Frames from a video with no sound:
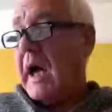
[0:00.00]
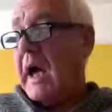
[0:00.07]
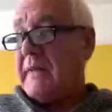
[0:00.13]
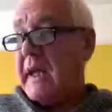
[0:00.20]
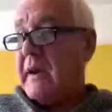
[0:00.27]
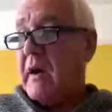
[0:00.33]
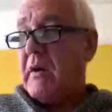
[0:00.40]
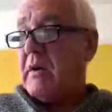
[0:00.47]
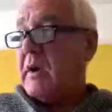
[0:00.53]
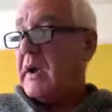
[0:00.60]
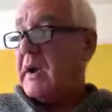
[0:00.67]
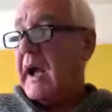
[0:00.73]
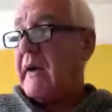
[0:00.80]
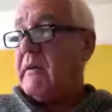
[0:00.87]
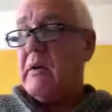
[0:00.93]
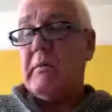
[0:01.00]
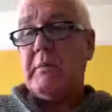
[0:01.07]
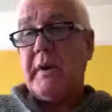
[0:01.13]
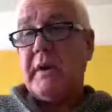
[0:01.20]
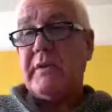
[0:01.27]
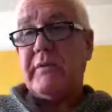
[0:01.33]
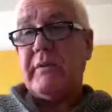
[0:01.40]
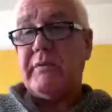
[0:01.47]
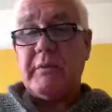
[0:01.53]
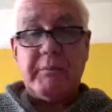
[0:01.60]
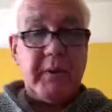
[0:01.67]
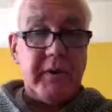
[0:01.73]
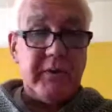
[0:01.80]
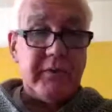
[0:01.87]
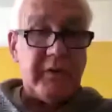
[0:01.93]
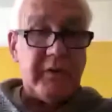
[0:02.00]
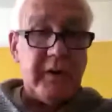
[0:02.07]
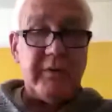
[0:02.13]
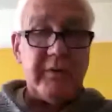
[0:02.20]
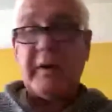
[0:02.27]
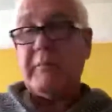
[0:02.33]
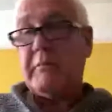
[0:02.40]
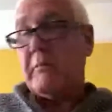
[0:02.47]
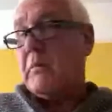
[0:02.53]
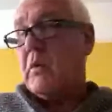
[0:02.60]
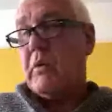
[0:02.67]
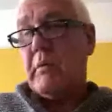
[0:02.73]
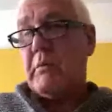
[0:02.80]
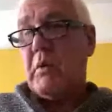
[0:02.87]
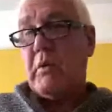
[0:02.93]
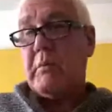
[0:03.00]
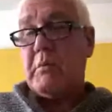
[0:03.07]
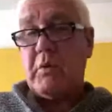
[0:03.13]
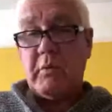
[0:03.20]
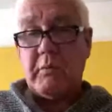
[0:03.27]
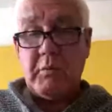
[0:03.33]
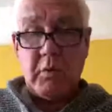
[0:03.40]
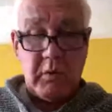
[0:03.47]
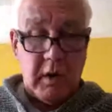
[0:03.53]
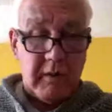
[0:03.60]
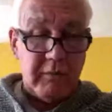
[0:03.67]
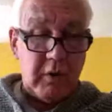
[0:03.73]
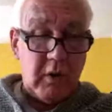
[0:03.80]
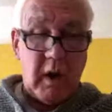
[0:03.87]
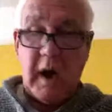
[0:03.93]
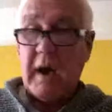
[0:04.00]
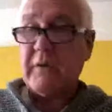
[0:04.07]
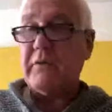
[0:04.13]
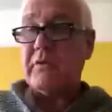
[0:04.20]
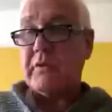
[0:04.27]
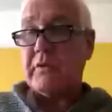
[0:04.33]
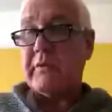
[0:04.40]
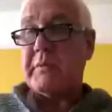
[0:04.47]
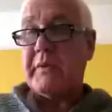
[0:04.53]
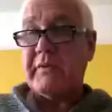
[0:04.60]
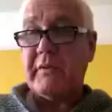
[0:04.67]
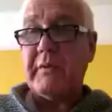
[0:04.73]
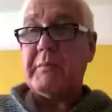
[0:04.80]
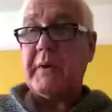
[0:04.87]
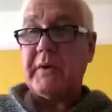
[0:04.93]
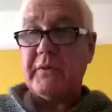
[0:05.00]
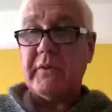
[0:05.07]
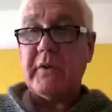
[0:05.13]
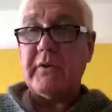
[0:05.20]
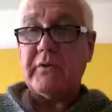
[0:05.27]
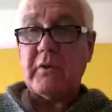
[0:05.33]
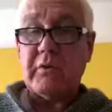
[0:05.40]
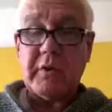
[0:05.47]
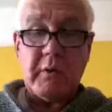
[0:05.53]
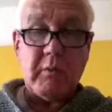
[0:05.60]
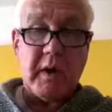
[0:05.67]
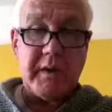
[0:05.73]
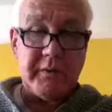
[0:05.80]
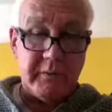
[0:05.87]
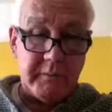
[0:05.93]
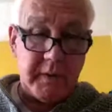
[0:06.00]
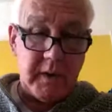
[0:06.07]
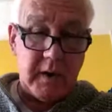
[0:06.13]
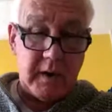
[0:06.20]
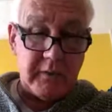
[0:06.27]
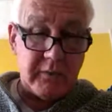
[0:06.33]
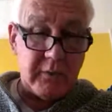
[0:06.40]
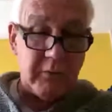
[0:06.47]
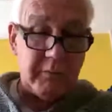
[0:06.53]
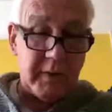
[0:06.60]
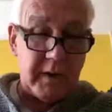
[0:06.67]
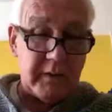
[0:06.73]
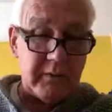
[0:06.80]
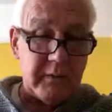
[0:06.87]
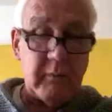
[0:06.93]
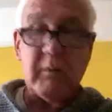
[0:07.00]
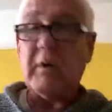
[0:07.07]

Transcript: And then I can carry on with these 50p sheets, more and more and more and more. I've got hundreds of 50p sheets on their way to me, and £2.